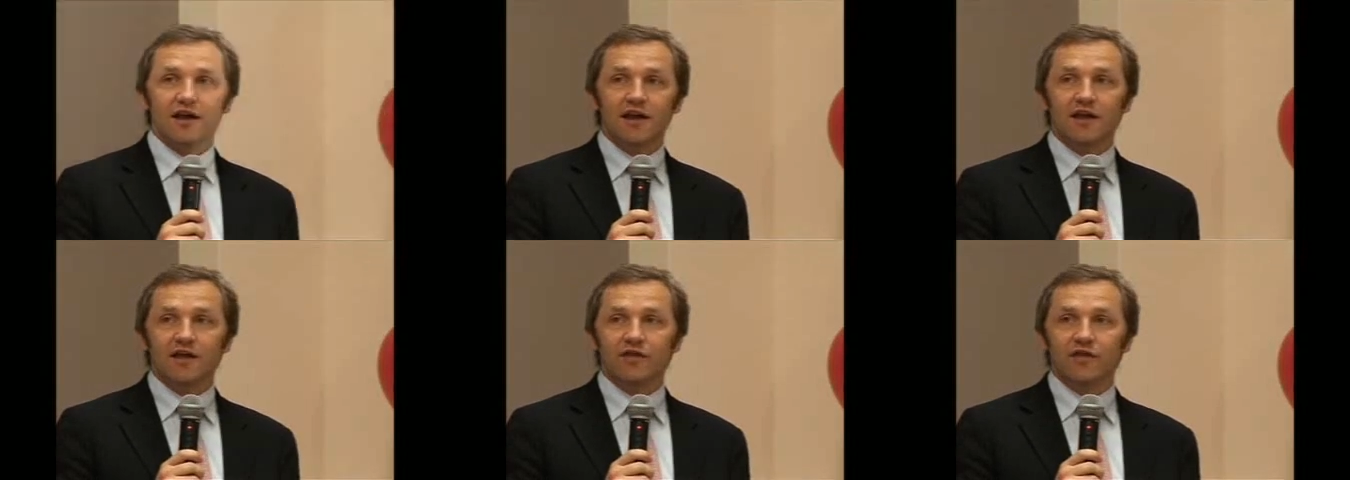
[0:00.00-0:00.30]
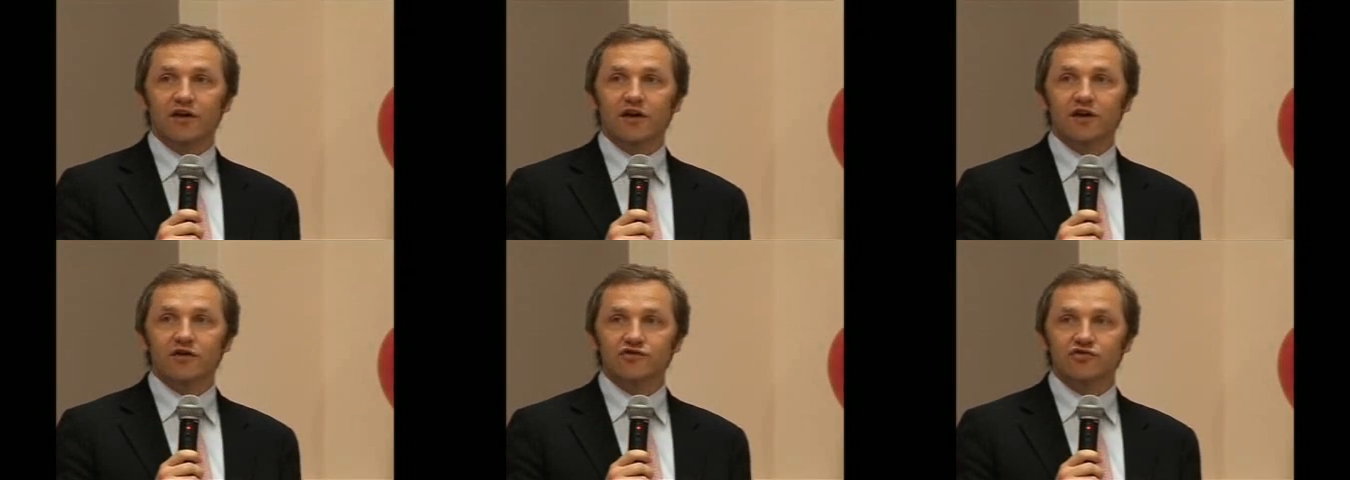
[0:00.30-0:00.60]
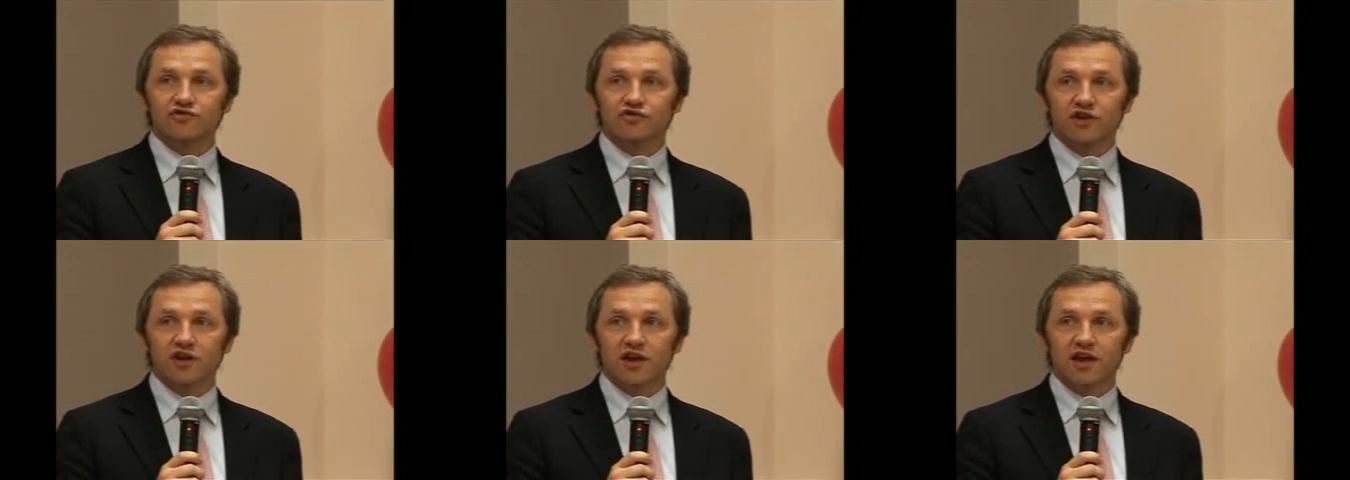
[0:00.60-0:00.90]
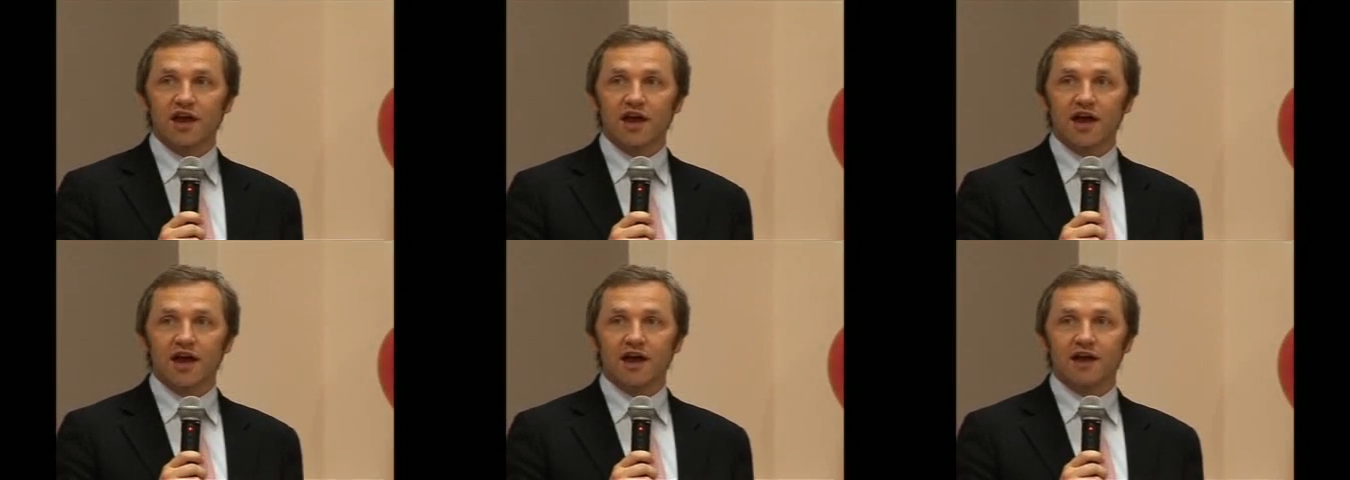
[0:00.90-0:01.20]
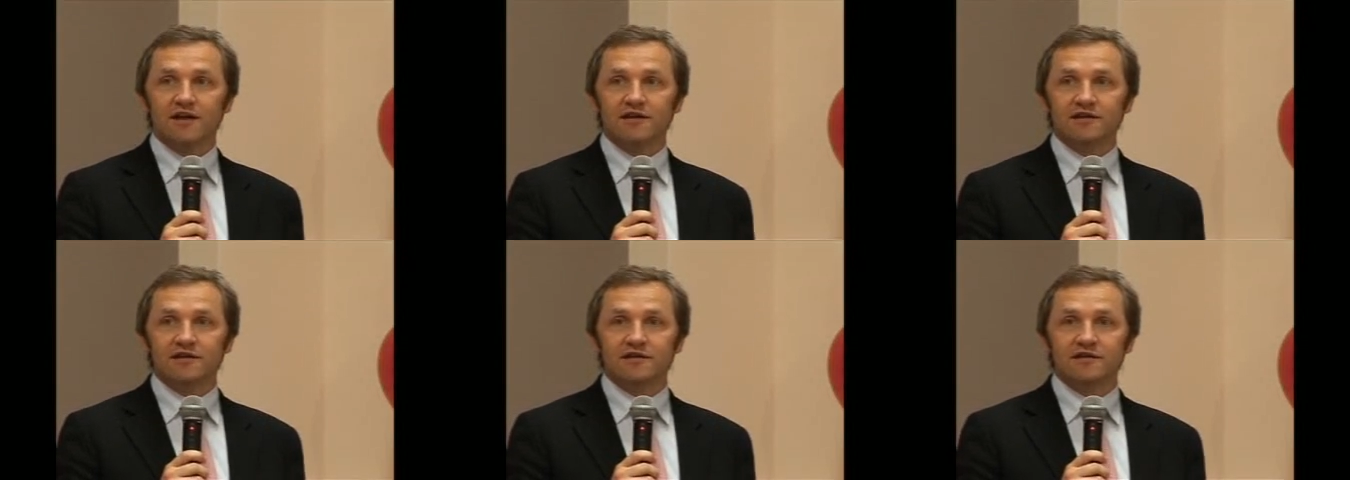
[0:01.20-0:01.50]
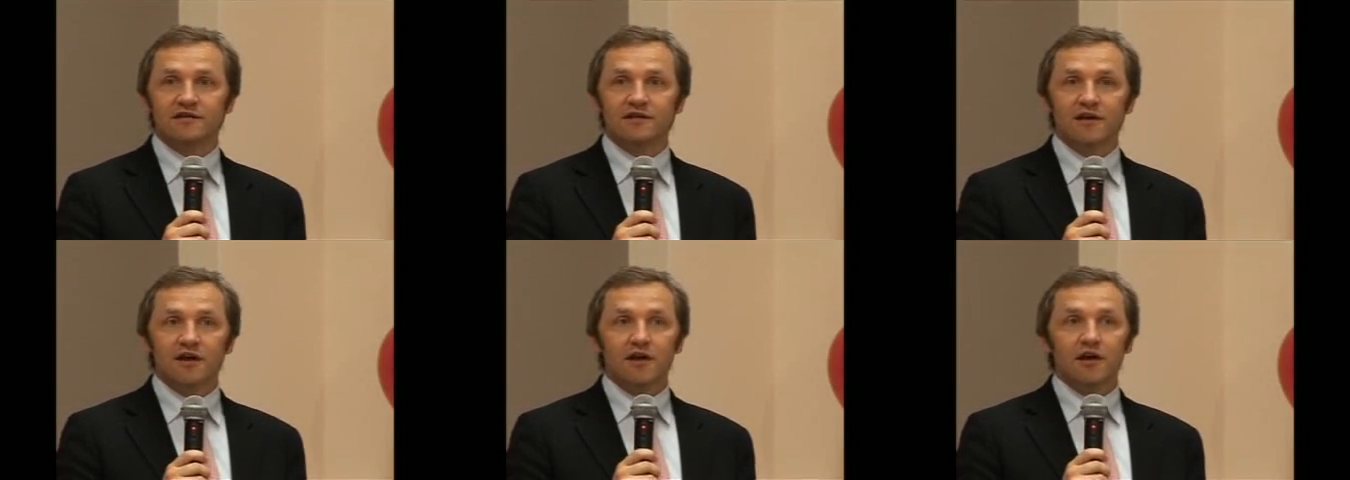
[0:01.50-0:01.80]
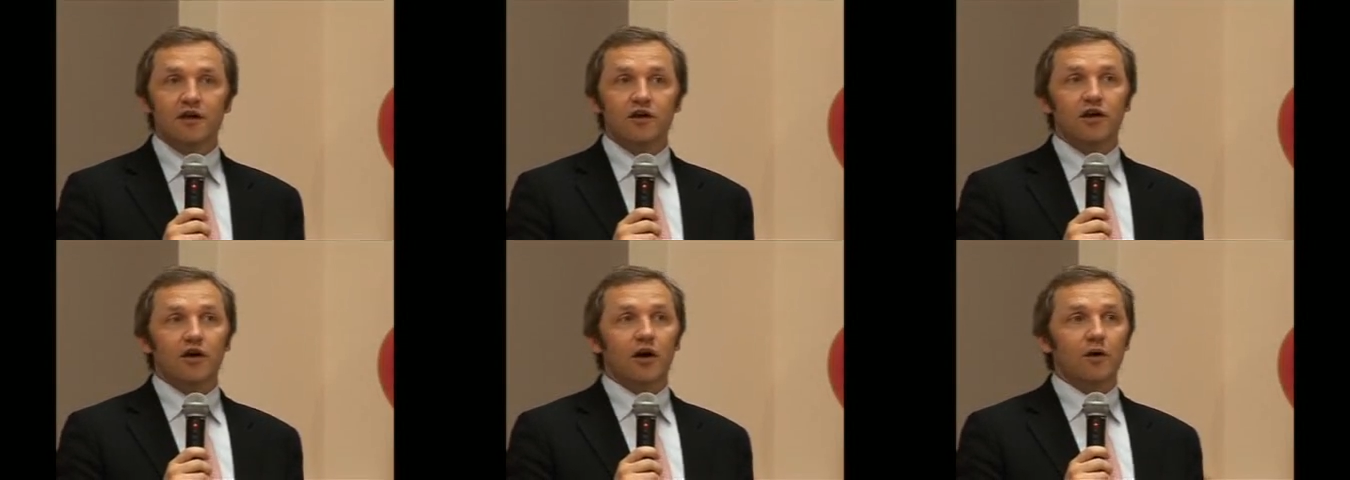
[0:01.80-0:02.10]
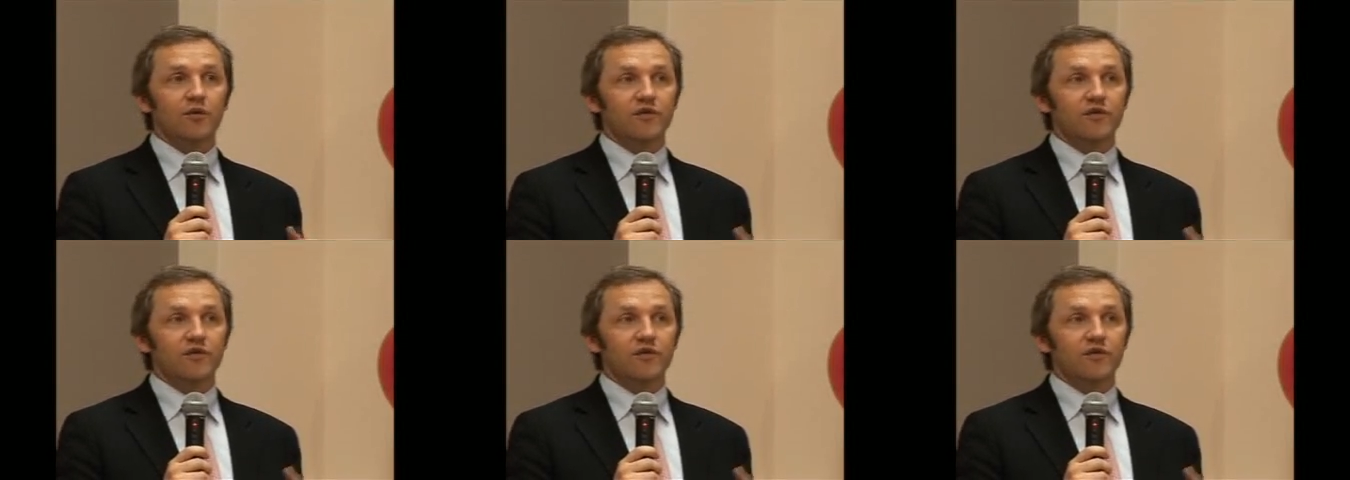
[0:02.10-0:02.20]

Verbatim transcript: in the country, and you know,